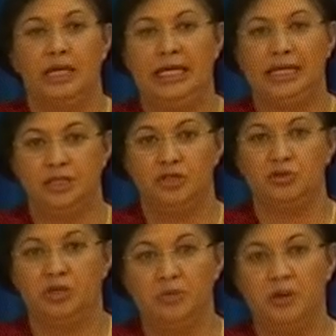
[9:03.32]
Easy to
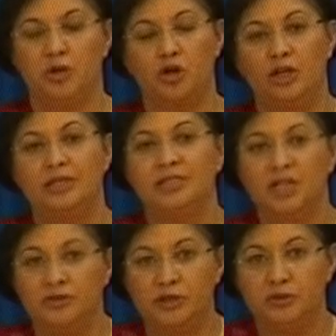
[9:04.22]
remember
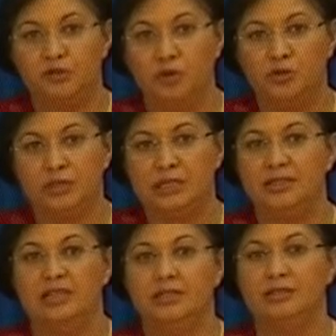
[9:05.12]
conservative forces,
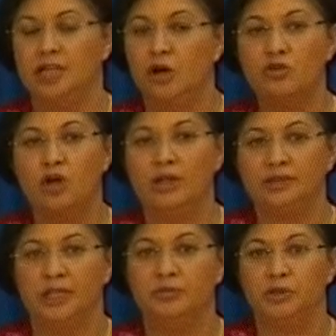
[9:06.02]
there's no
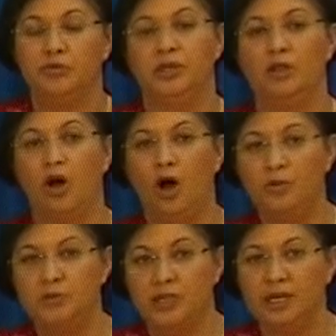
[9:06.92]
contact between the
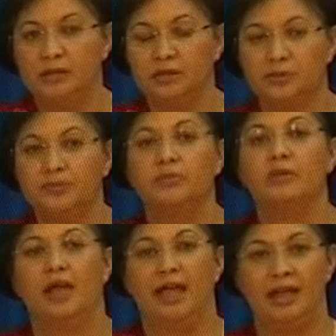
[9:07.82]
object
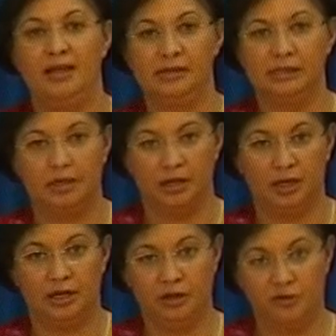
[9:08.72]
and
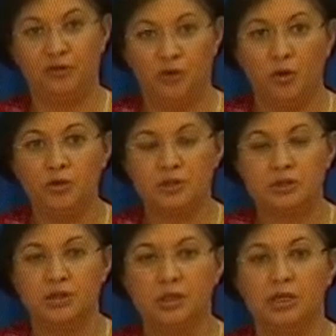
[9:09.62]
the force
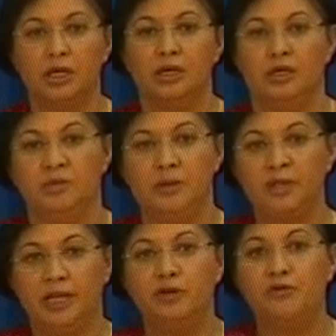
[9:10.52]
Remember
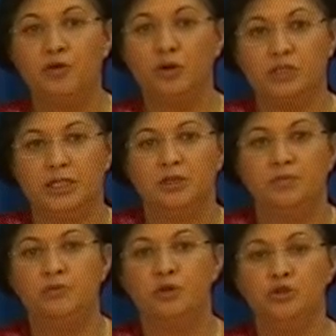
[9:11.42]
that a force is a
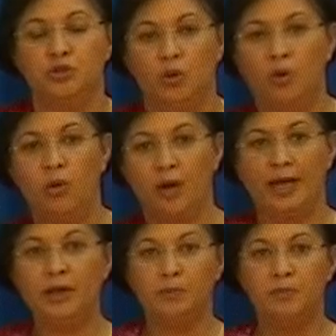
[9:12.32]
push or
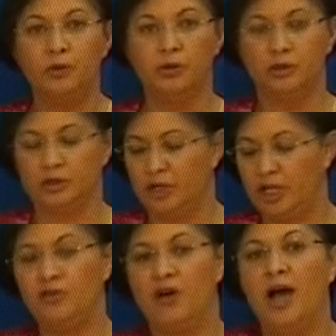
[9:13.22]
a pull. So
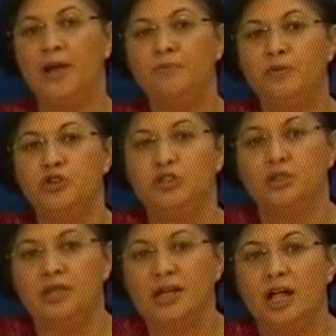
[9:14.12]
if I push
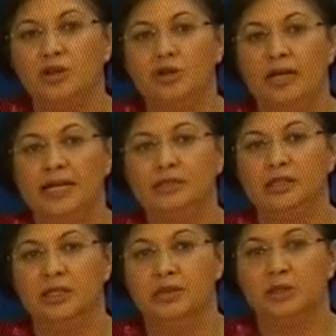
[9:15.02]
the
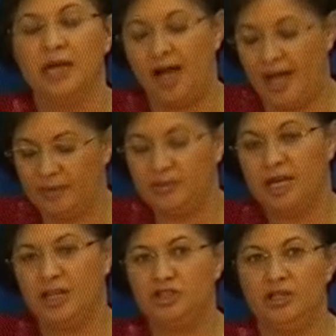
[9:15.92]
calculator, I am
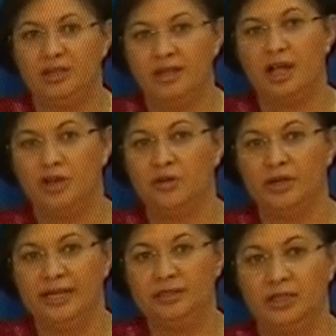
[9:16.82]
touching the
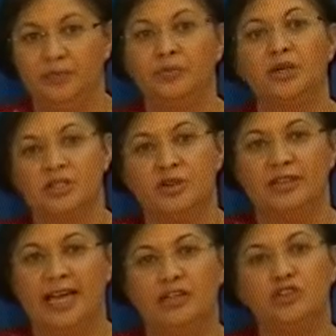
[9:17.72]
calculator. So
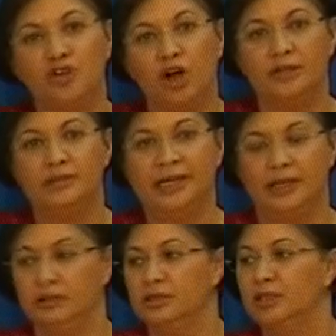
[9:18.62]
that is contact
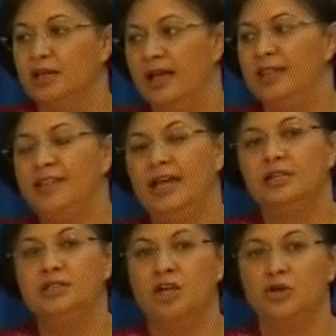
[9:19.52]
and that
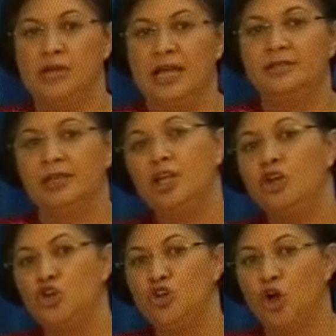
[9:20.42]
is known as a
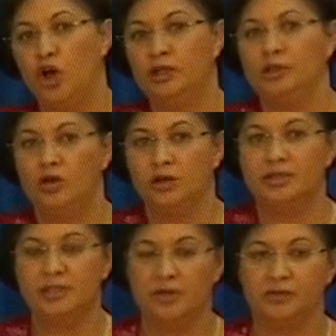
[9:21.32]

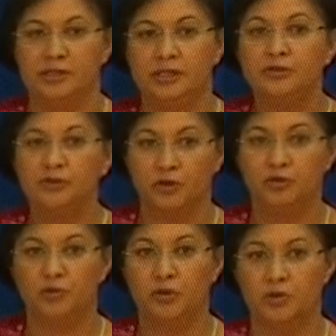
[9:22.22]
non-conservative
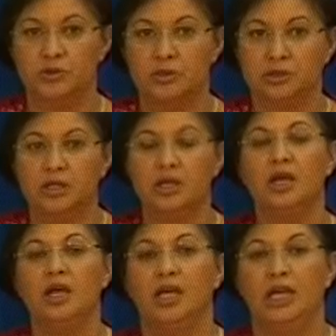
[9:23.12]
force.
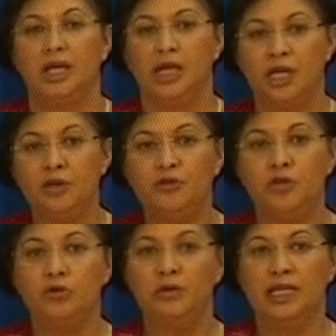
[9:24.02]
If
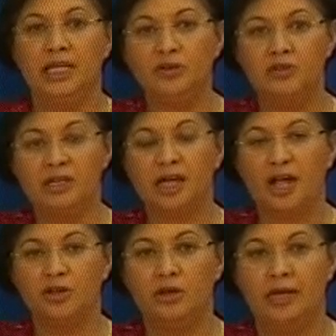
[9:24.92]
you leave the
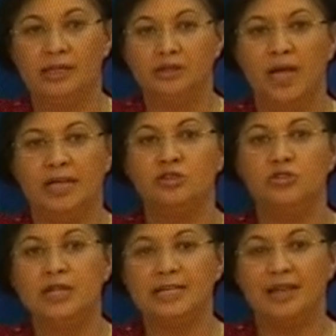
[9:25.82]
calculator, as
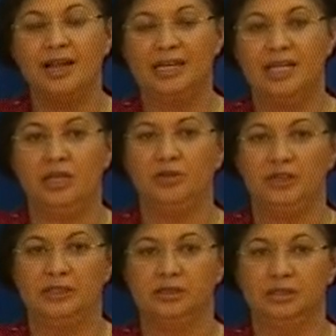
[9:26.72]
soon as I leave it,